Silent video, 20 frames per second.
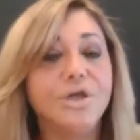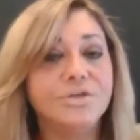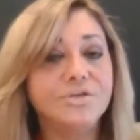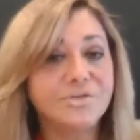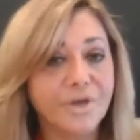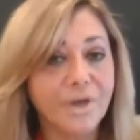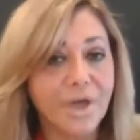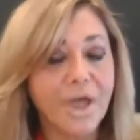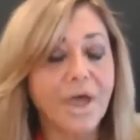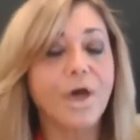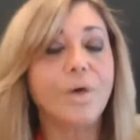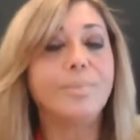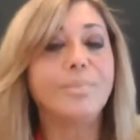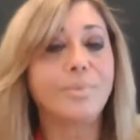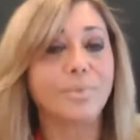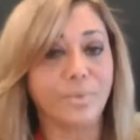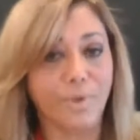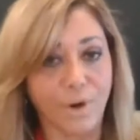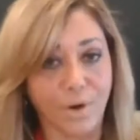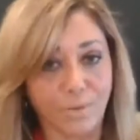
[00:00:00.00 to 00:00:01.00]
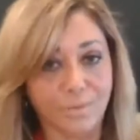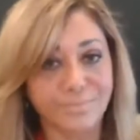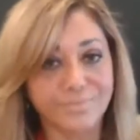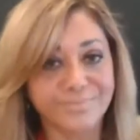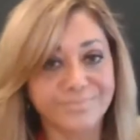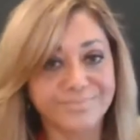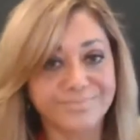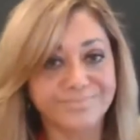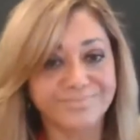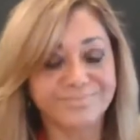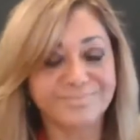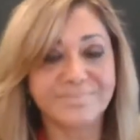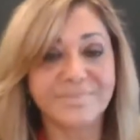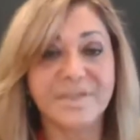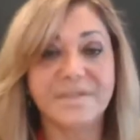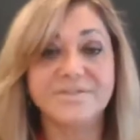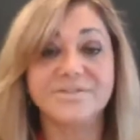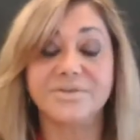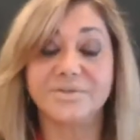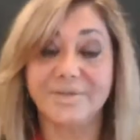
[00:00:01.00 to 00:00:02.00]
to help grow.
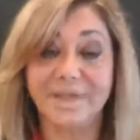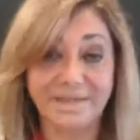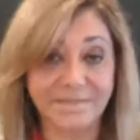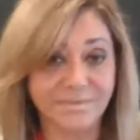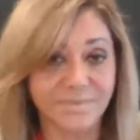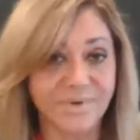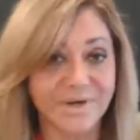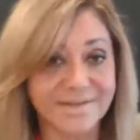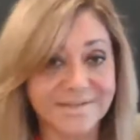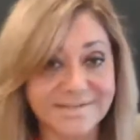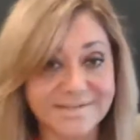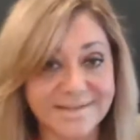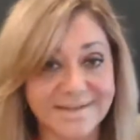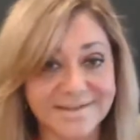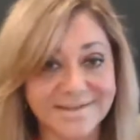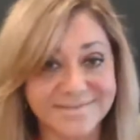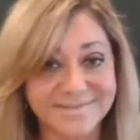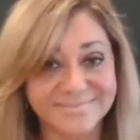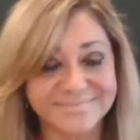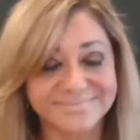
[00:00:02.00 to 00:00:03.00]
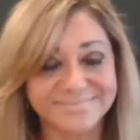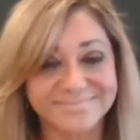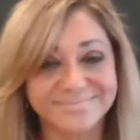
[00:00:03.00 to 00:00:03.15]
So that's where I stayed.